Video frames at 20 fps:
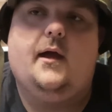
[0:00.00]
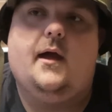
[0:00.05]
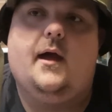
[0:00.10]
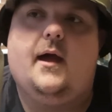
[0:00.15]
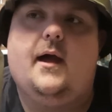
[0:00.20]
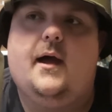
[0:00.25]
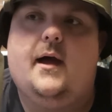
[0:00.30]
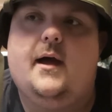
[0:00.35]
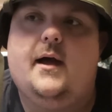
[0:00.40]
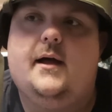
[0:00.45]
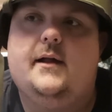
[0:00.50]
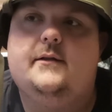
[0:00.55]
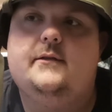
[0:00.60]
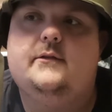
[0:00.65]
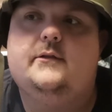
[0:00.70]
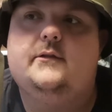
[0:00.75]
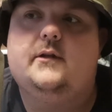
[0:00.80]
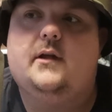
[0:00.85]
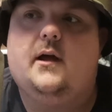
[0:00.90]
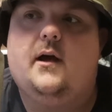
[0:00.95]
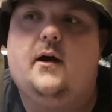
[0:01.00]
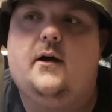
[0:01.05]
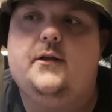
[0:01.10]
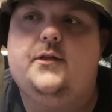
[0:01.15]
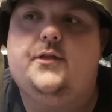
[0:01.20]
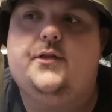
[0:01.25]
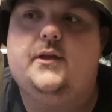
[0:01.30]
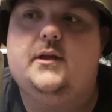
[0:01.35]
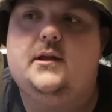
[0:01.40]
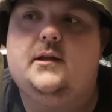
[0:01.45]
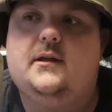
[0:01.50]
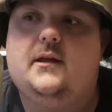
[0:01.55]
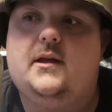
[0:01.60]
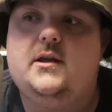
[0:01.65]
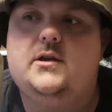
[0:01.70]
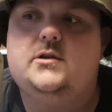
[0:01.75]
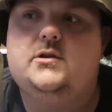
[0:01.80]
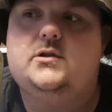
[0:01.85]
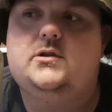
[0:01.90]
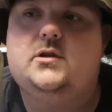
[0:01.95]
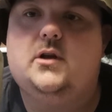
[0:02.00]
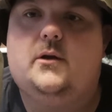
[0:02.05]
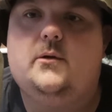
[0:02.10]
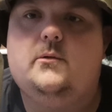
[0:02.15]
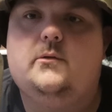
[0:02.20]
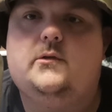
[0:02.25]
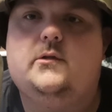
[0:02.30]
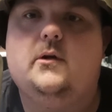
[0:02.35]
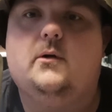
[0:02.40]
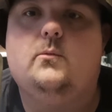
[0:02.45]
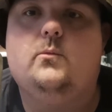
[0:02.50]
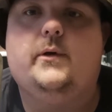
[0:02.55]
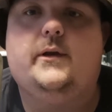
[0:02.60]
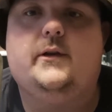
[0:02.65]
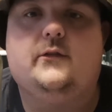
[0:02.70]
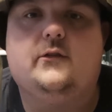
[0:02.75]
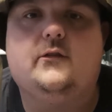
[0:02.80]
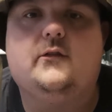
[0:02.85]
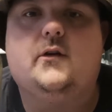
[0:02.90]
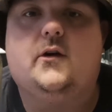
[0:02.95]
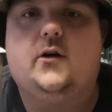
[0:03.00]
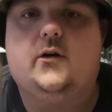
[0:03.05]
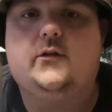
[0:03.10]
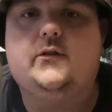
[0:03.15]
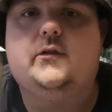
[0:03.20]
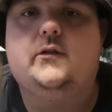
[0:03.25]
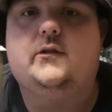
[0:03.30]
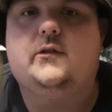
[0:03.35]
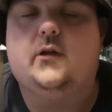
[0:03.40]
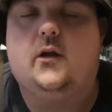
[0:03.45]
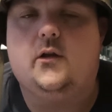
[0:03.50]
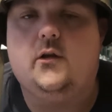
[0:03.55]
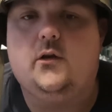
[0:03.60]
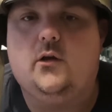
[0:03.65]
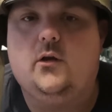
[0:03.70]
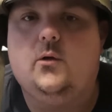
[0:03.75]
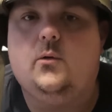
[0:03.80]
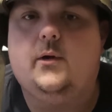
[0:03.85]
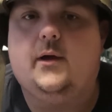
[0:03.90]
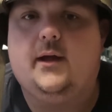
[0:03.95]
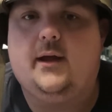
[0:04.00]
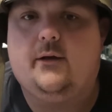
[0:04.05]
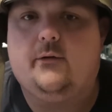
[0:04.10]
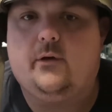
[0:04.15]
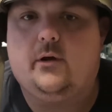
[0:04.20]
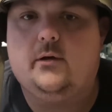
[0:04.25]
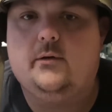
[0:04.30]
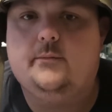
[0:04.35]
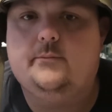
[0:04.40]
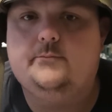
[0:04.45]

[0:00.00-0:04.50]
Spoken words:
And I think it showed that we'd started a new era.